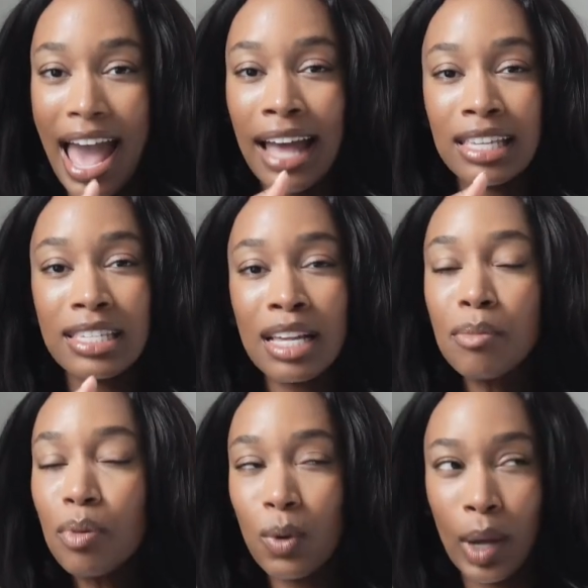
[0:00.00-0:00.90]
at
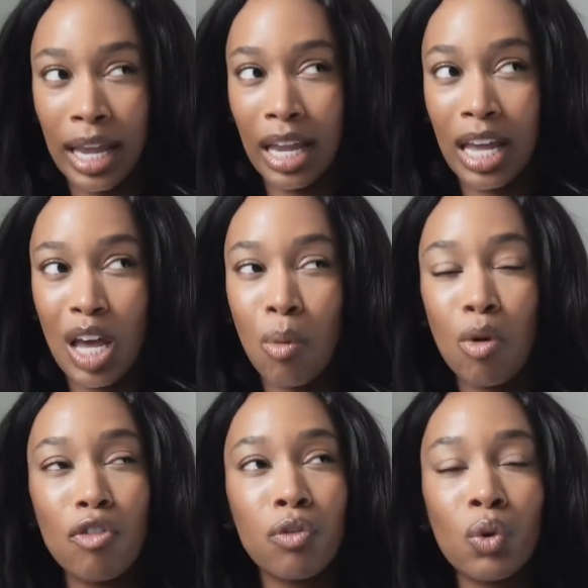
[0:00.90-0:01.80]
some point
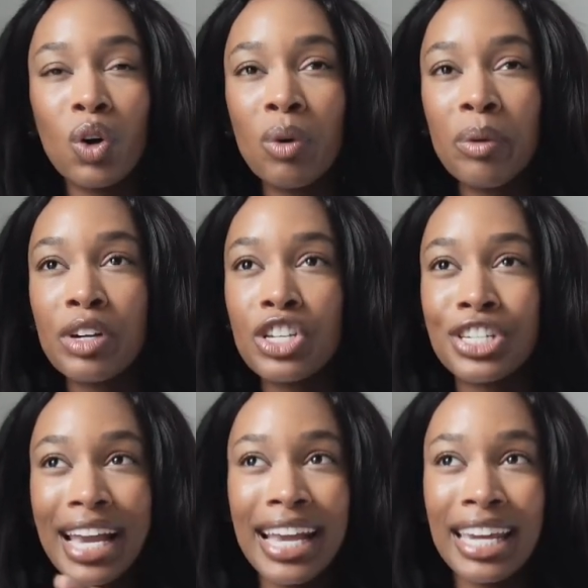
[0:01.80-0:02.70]
before we were
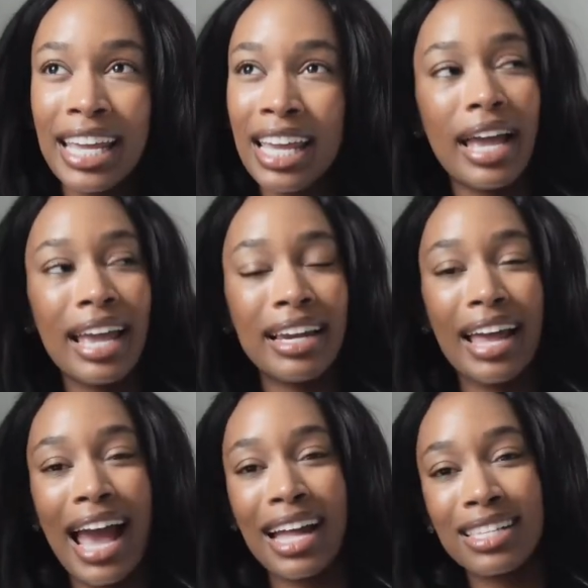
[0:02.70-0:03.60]
jaded and
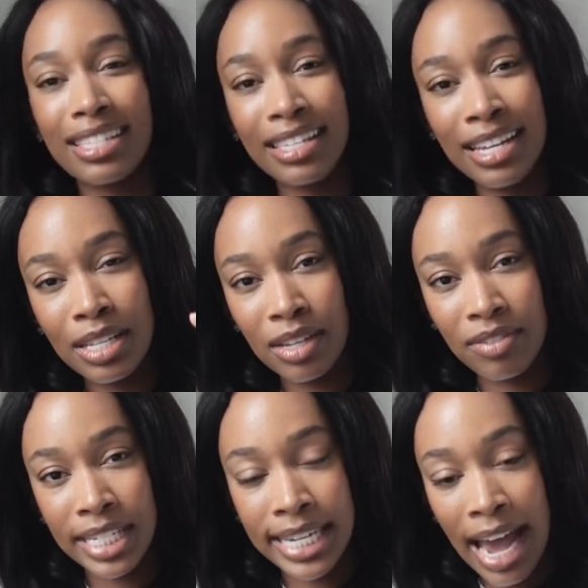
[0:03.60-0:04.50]
had seeds
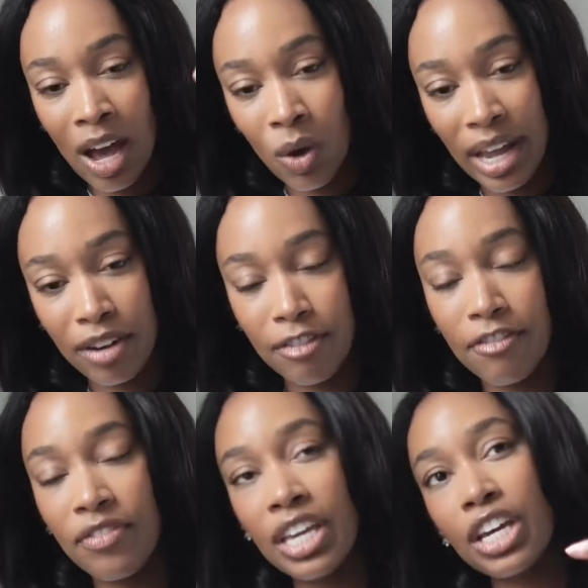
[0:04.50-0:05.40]
of doubt and
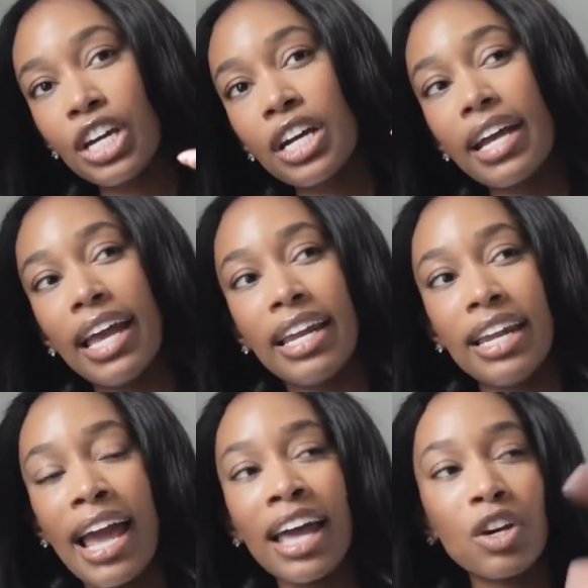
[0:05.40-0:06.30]
fear and
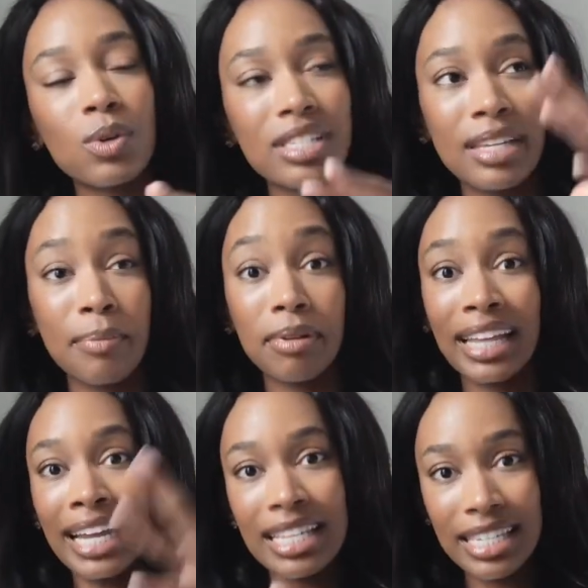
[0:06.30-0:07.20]
inadequacy
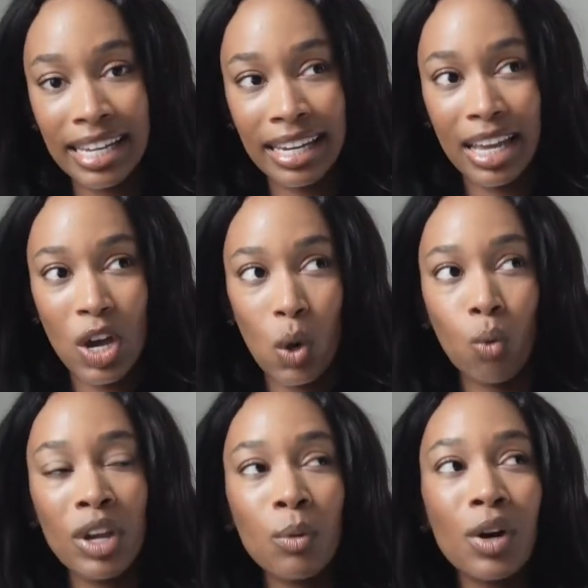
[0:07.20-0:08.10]
planted,
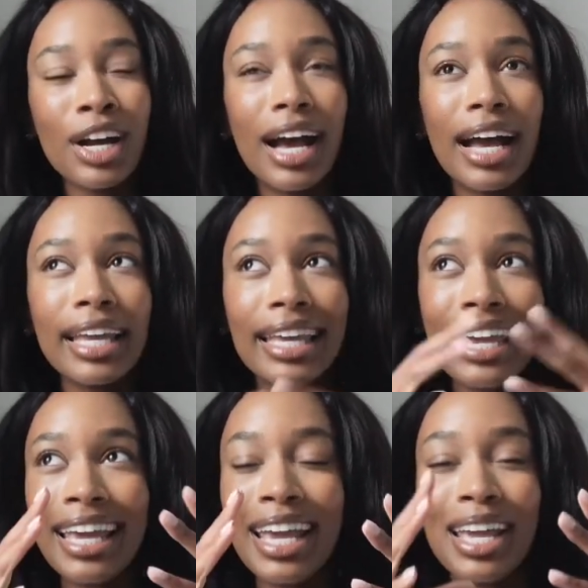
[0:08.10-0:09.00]
we were a
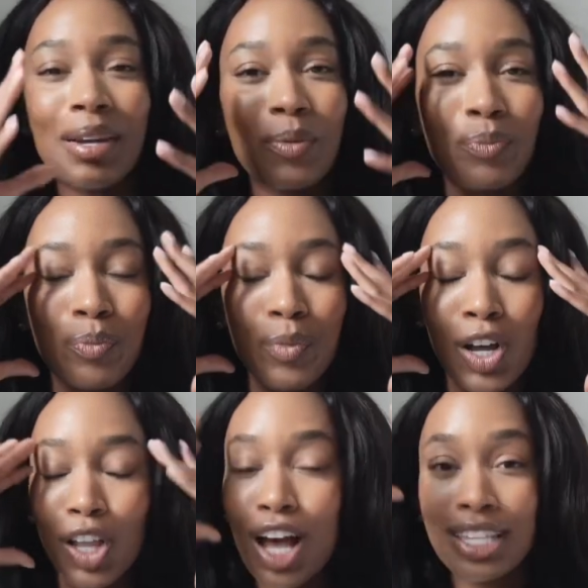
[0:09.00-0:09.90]
kid,
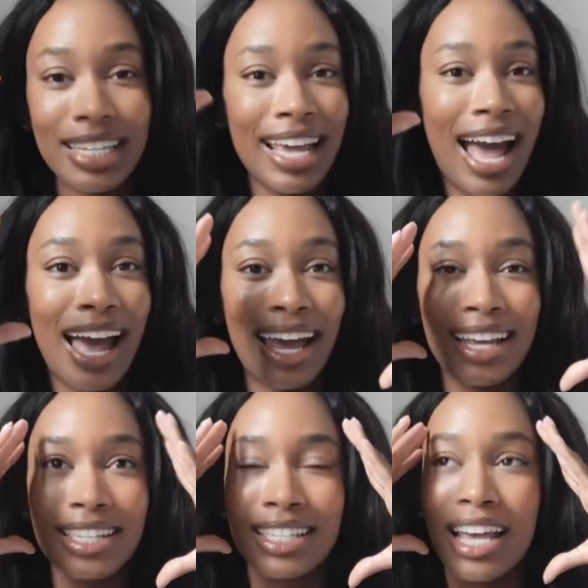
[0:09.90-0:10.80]
glossy
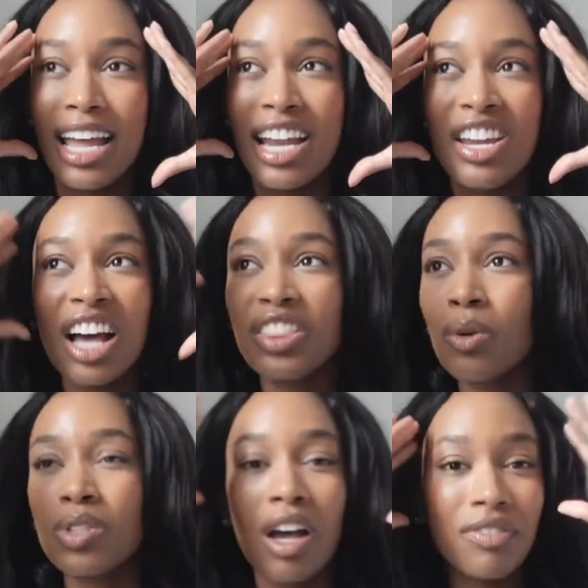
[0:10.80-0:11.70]
eyes,
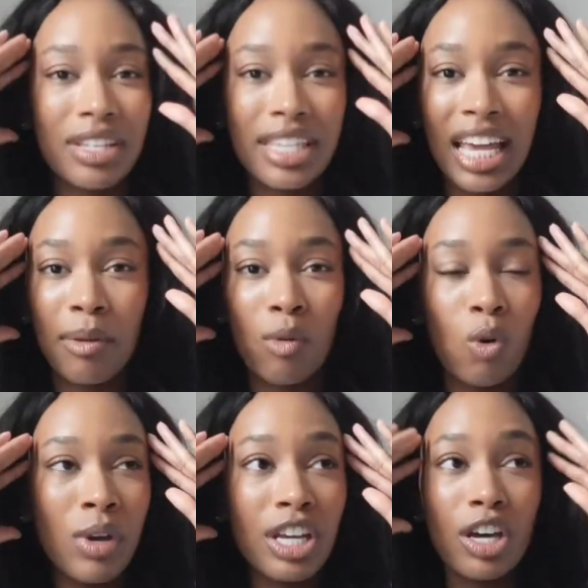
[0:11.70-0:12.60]
nothing was off the
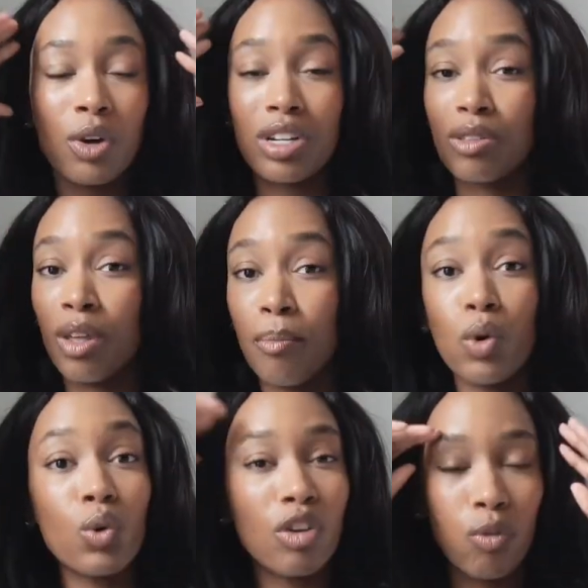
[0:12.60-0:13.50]
table. We can go to the
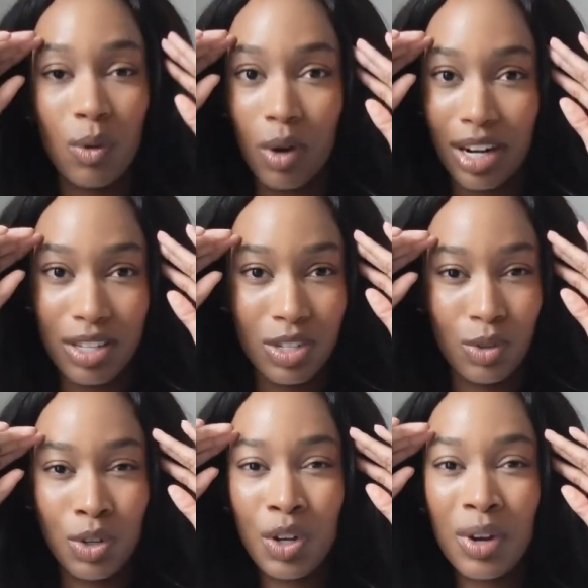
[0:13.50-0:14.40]
moon if we wanted
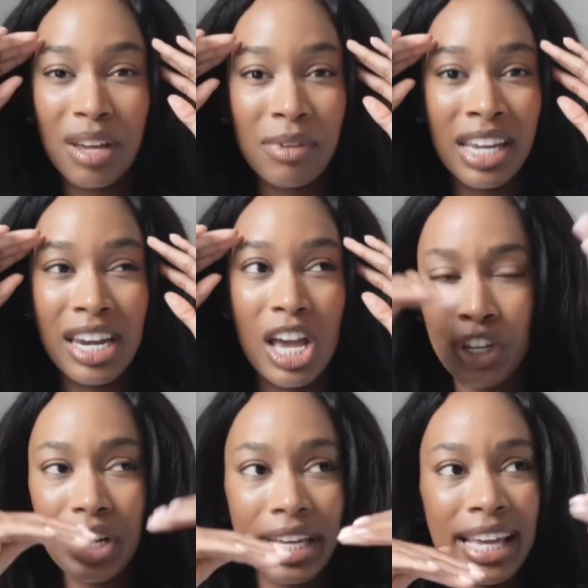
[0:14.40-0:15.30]
to. You know what I mean? When
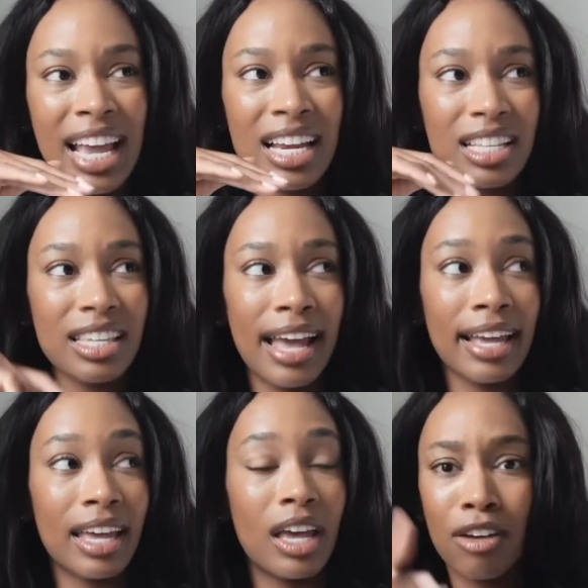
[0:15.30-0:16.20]
you're a kid, it's like,
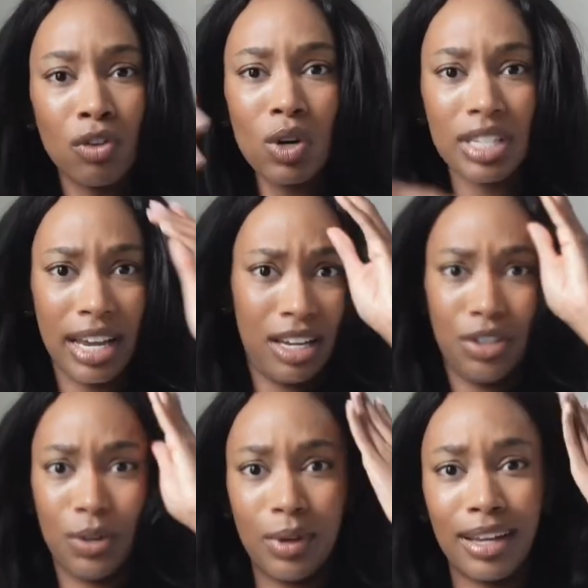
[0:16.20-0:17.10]
of course I
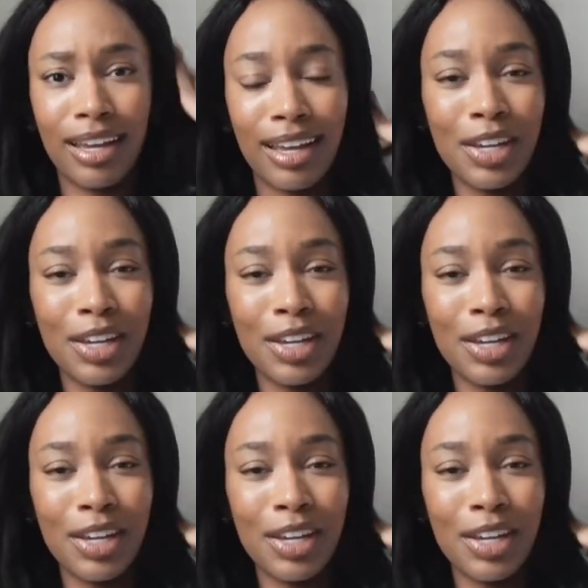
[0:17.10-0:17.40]
can do it.